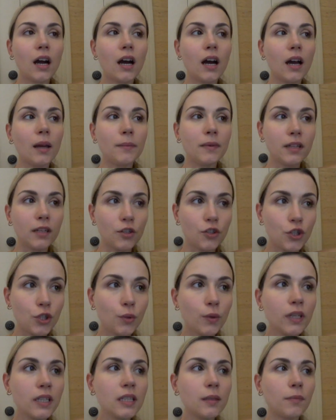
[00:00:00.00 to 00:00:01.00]
I mean, I
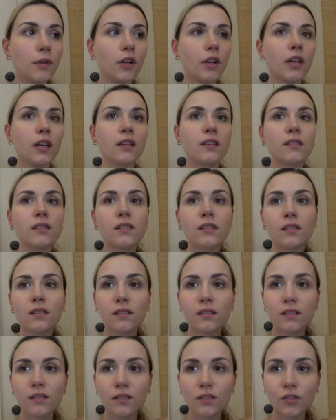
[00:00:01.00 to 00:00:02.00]
do experience
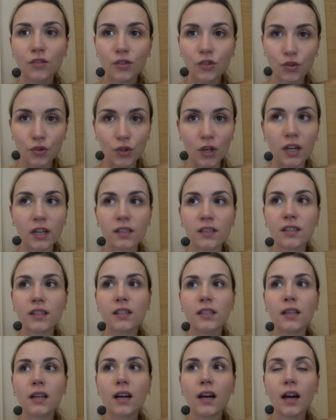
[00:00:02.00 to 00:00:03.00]

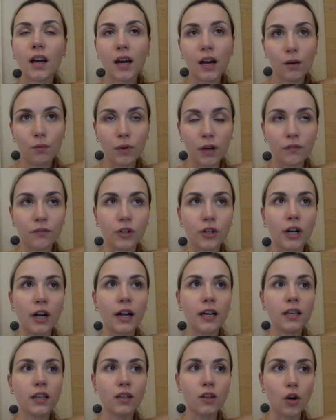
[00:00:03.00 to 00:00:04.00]
stress. However,
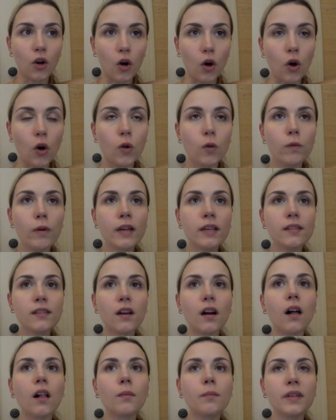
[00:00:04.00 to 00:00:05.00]
I can always
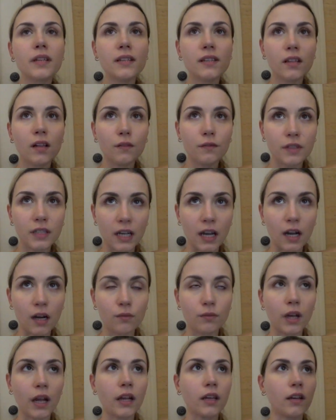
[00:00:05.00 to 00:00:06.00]
calm myself
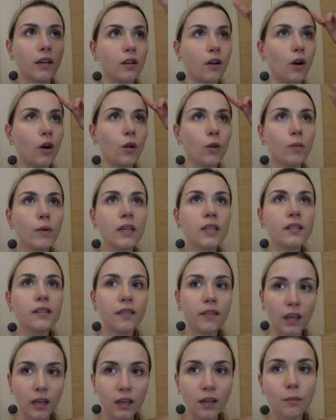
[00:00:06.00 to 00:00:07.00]
down. I can always
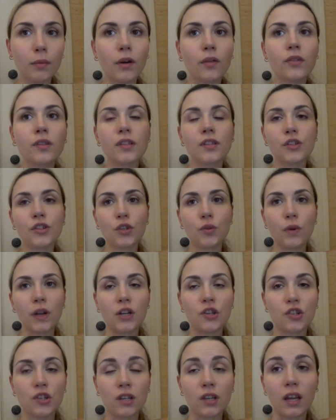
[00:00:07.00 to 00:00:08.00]
think about the
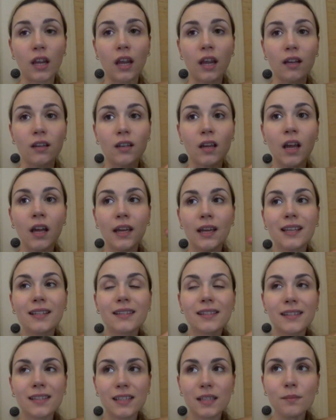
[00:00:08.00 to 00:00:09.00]
situation, and it
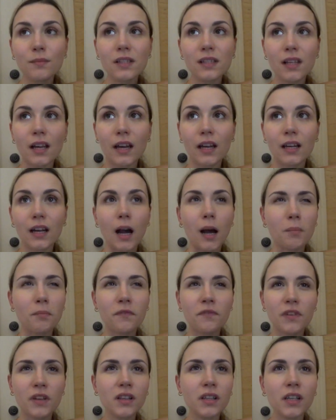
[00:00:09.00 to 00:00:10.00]
seems like I'm
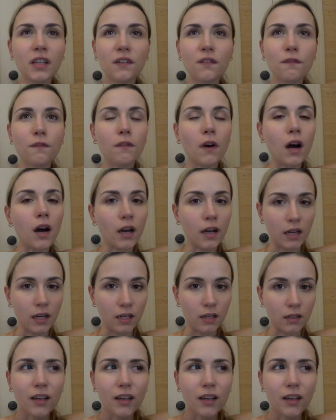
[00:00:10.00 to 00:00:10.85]
feeling fine.